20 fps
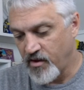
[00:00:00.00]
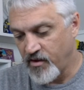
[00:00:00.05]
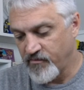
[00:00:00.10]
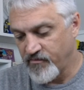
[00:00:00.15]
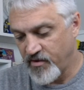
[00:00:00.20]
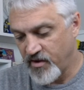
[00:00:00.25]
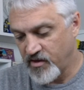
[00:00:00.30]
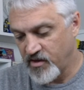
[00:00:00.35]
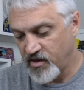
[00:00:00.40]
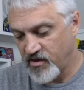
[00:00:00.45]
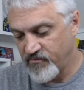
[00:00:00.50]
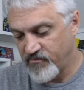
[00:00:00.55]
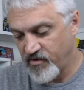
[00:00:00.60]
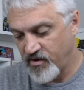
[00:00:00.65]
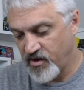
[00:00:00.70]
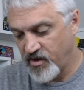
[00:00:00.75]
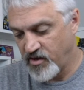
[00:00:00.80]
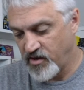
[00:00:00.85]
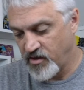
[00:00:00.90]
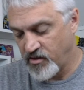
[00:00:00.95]
If I can
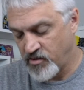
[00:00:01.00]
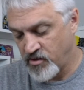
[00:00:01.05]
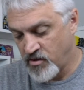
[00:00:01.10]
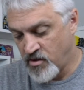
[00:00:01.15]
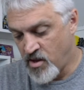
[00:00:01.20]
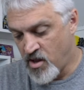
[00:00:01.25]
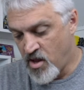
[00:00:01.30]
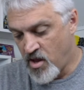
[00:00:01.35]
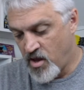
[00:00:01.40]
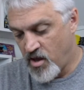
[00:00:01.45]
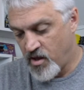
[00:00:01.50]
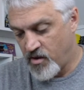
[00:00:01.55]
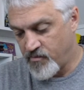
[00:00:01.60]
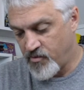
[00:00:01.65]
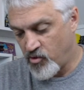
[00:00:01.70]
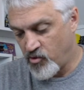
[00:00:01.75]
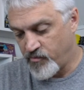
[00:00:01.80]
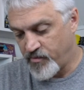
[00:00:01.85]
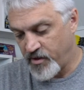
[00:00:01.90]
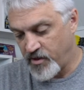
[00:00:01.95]
find it.
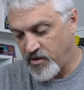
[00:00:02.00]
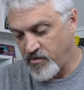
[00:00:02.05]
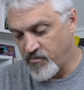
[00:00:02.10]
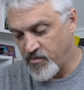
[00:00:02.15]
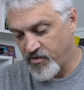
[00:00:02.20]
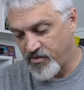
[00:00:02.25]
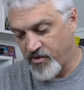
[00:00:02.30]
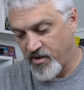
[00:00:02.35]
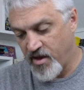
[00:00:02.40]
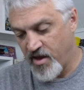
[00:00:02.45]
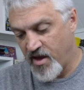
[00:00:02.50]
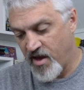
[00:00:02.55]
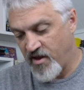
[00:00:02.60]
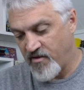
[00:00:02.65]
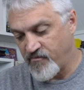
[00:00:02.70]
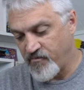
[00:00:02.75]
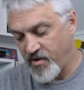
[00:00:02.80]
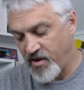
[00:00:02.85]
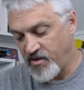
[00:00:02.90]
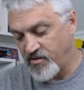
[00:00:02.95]
Behold, Behemoth,
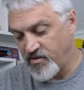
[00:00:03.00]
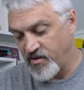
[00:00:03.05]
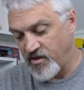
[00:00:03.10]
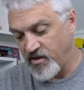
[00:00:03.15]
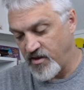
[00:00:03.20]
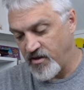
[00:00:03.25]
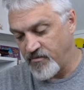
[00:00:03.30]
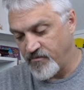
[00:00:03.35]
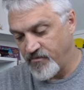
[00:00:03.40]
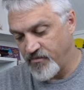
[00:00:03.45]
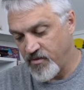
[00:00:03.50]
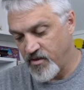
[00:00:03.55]
I've made thee.